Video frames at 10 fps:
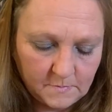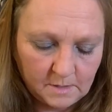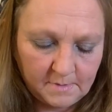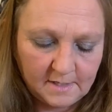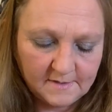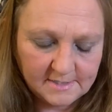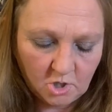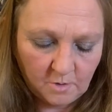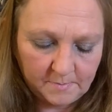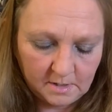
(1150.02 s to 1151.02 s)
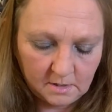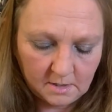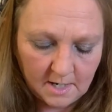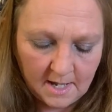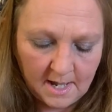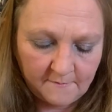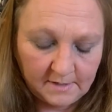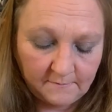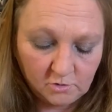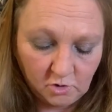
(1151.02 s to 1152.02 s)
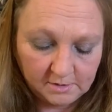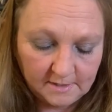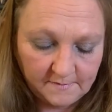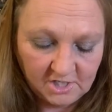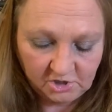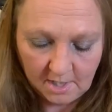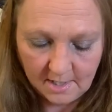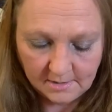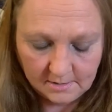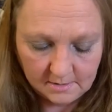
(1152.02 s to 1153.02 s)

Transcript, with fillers: let me get this open. I haven't even looked at these yet.